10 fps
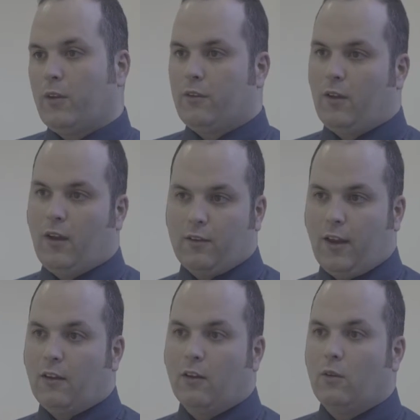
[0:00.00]
with
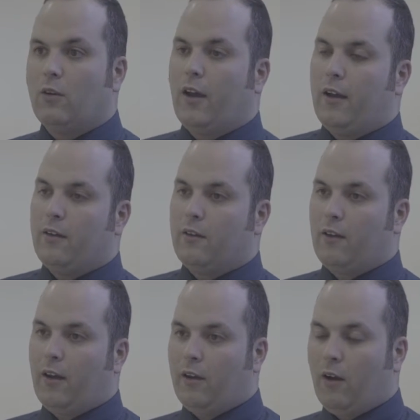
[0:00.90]
Standalone and